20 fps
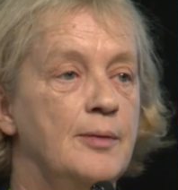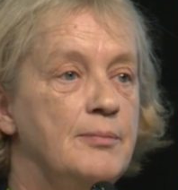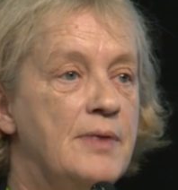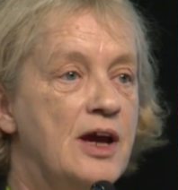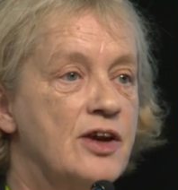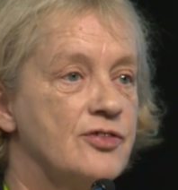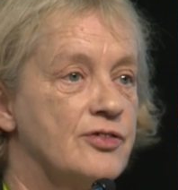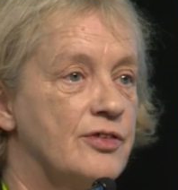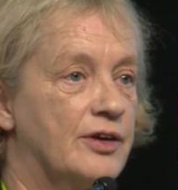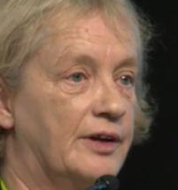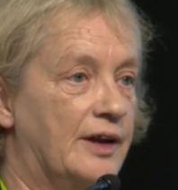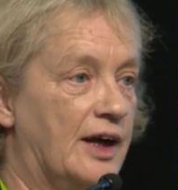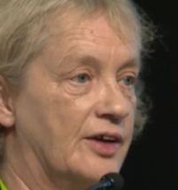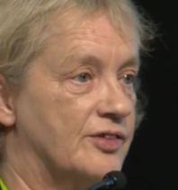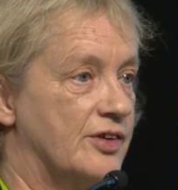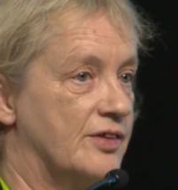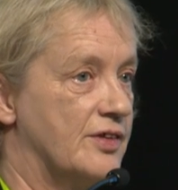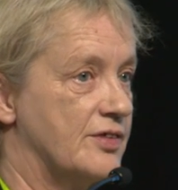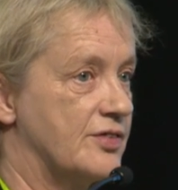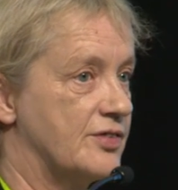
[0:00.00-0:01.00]
measuring
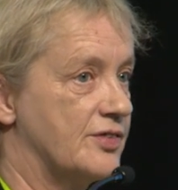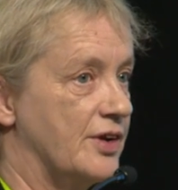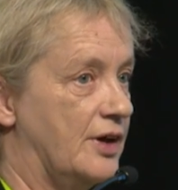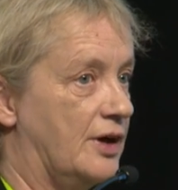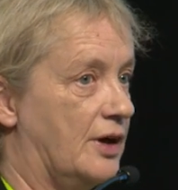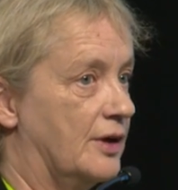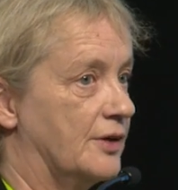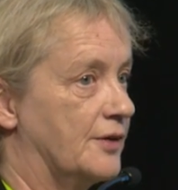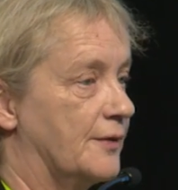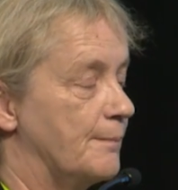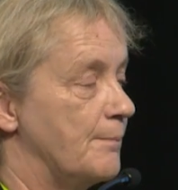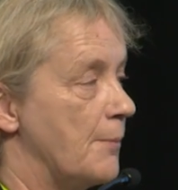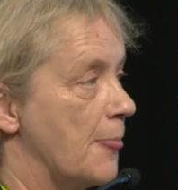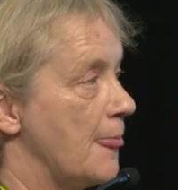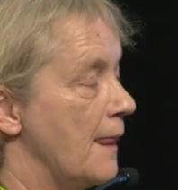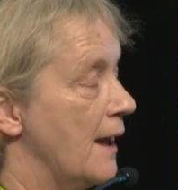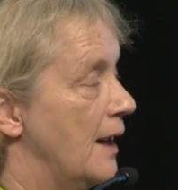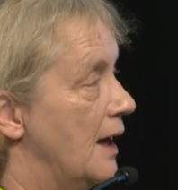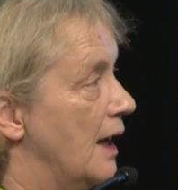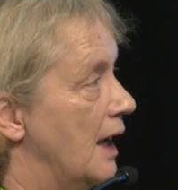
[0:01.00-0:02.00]
that at the start.
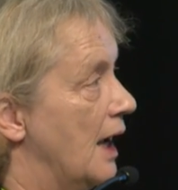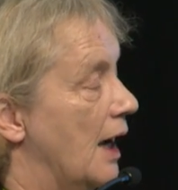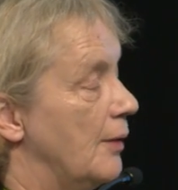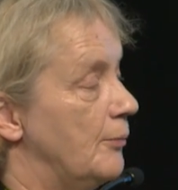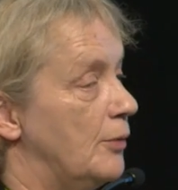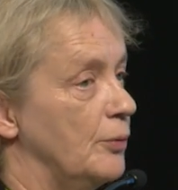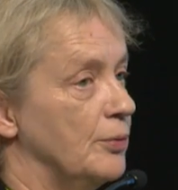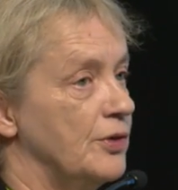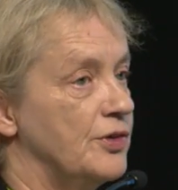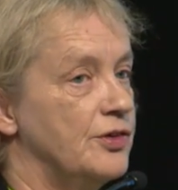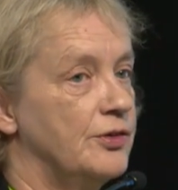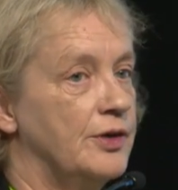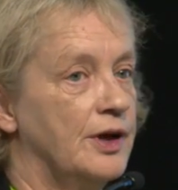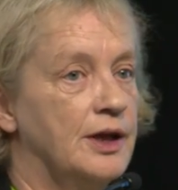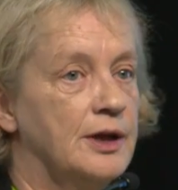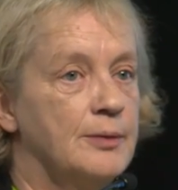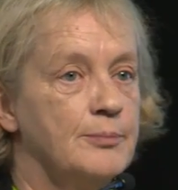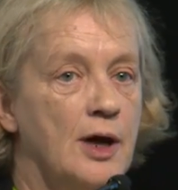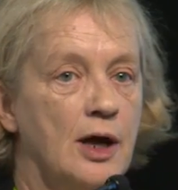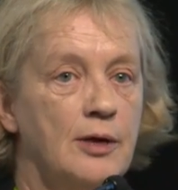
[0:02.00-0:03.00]
And what we're doing
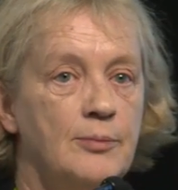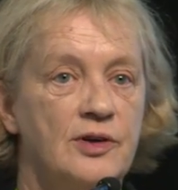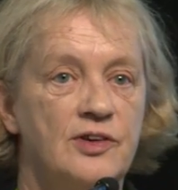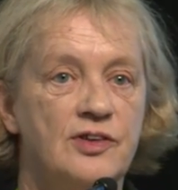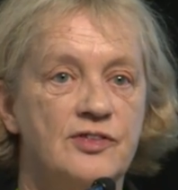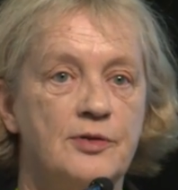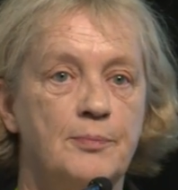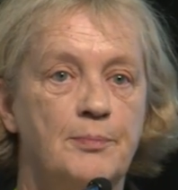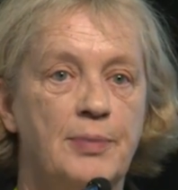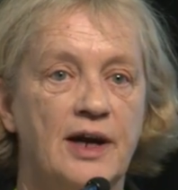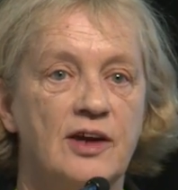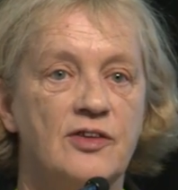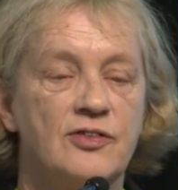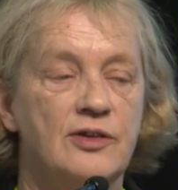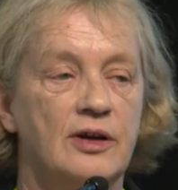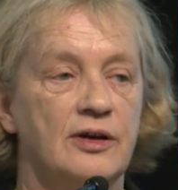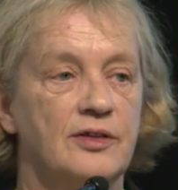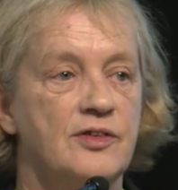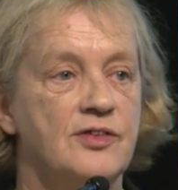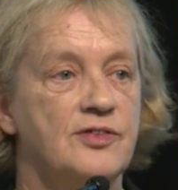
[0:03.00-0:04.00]
at the moment is a
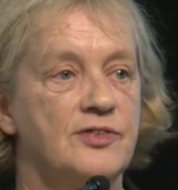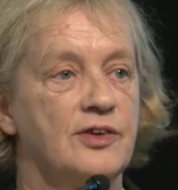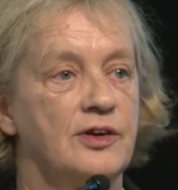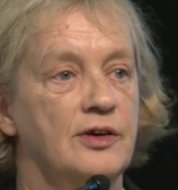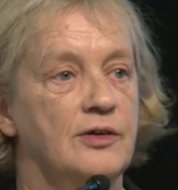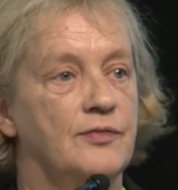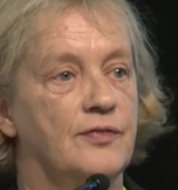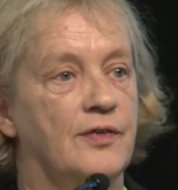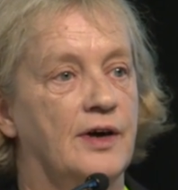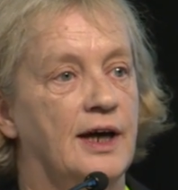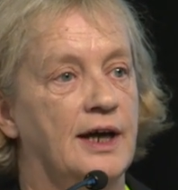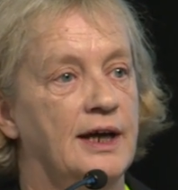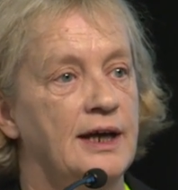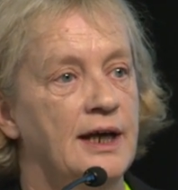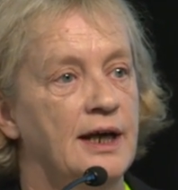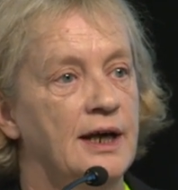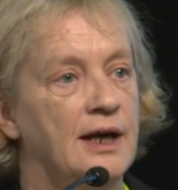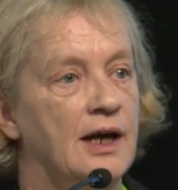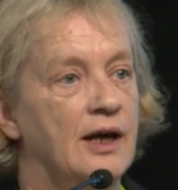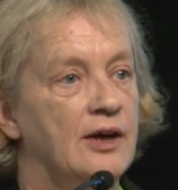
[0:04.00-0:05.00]
baseline survey,
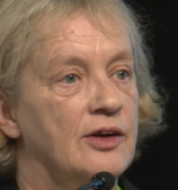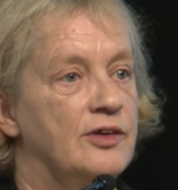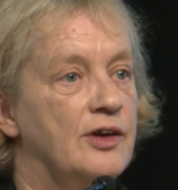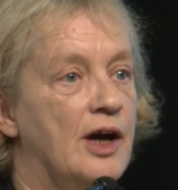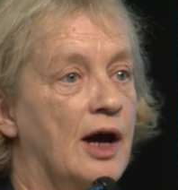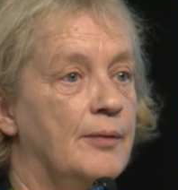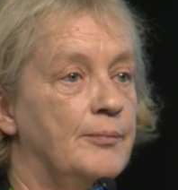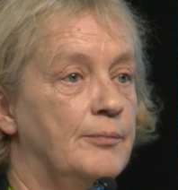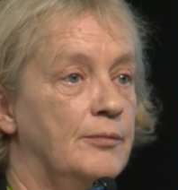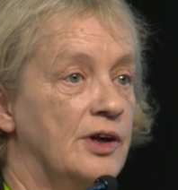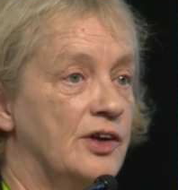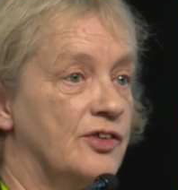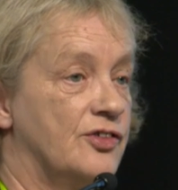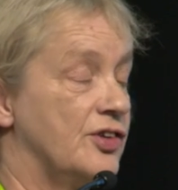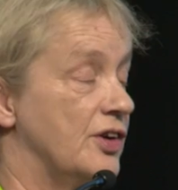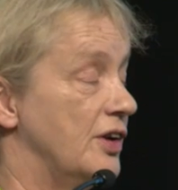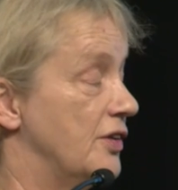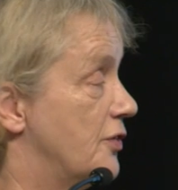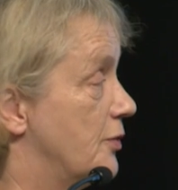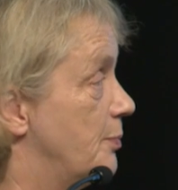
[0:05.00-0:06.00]
um,
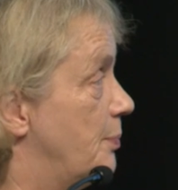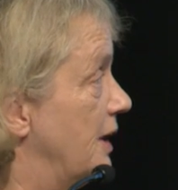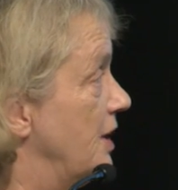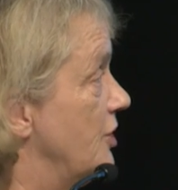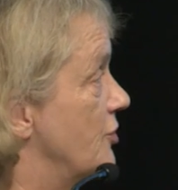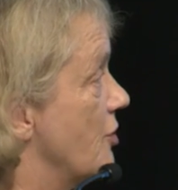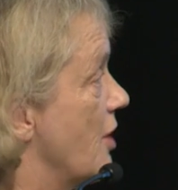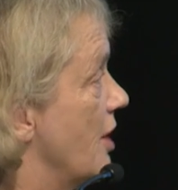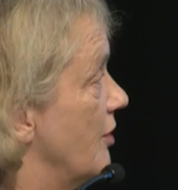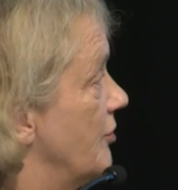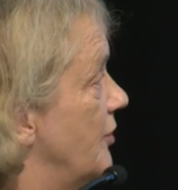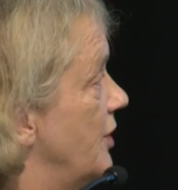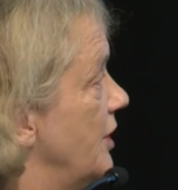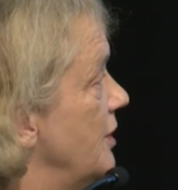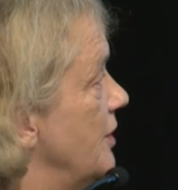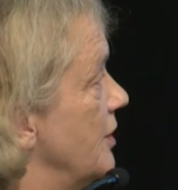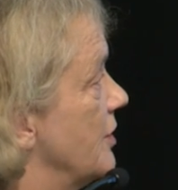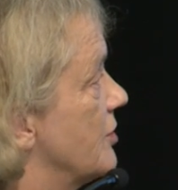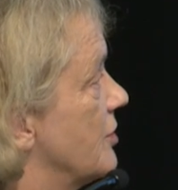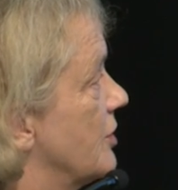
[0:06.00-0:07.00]
which has been
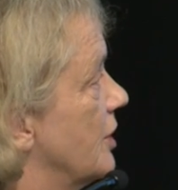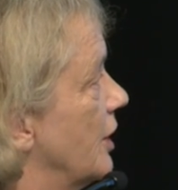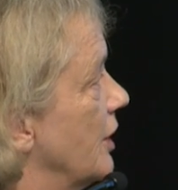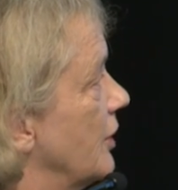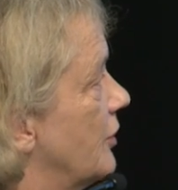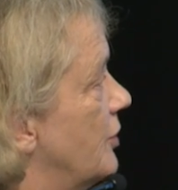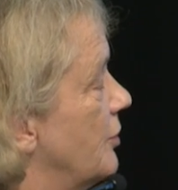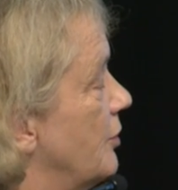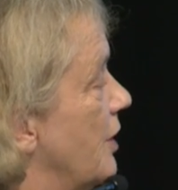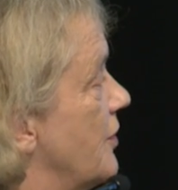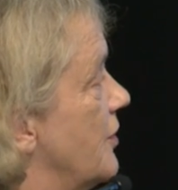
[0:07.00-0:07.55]
drafted, it's going to